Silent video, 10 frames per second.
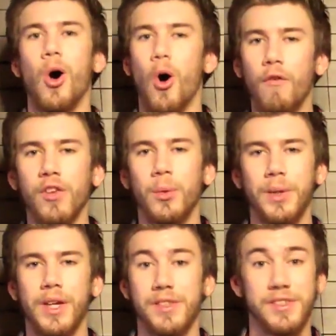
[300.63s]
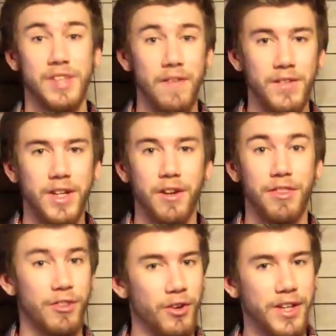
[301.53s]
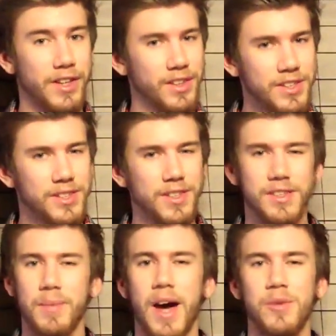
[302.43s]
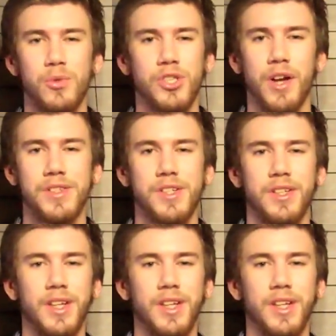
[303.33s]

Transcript: Hopefully we can get 70 to 30 at least in this match with John Cena